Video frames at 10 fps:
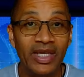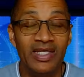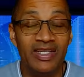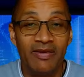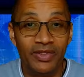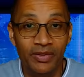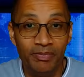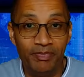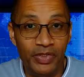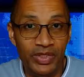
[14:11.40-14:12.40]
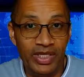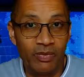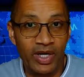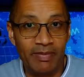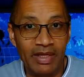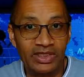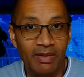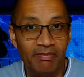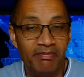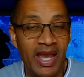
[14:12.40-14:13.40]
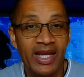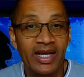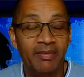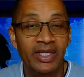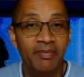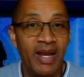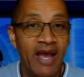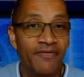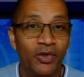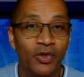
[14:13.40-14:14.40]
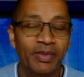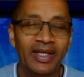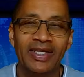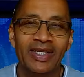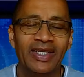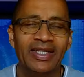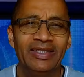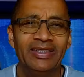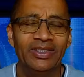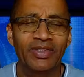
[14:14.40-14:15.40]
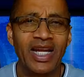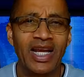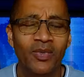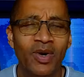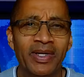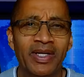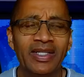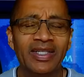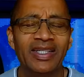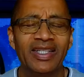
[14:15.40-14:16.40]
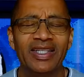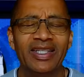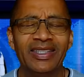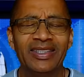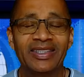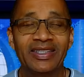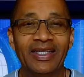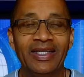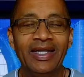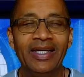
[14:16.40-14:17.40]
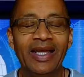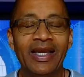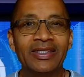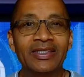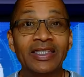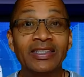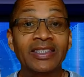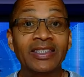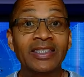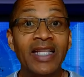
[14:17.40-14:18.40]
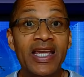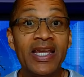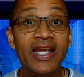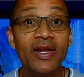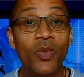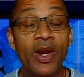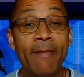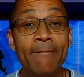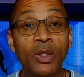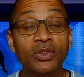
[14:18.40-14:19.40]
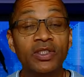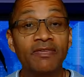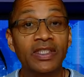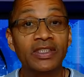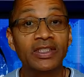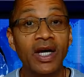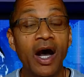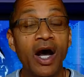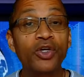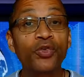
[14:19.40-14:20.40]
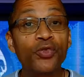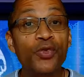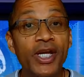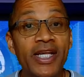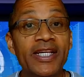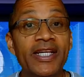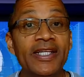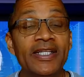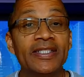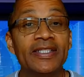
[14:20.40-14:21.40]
Okay, you need to worry about some man coming in your bathroom and he dressed like a woman, and it's insane when most of us agree.